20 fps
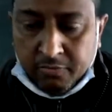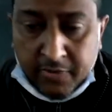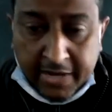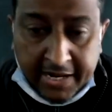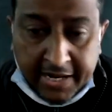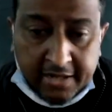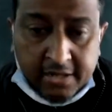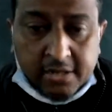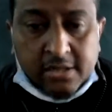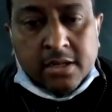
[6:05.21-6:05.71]

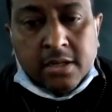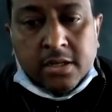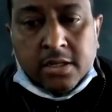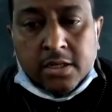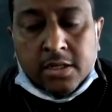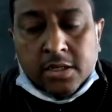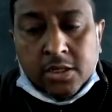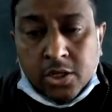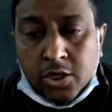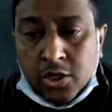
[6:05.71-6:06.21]
When
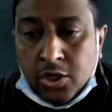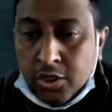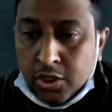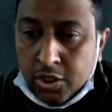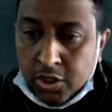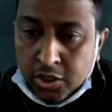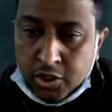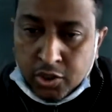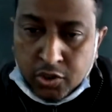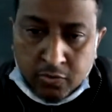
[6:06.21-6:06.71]

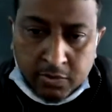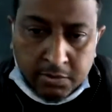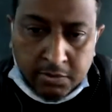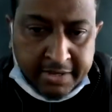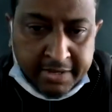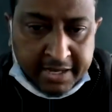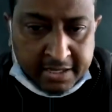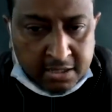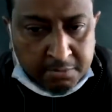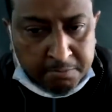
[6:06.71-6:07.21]
you will
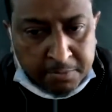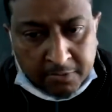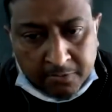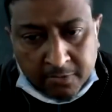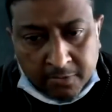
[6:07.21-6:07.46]
make the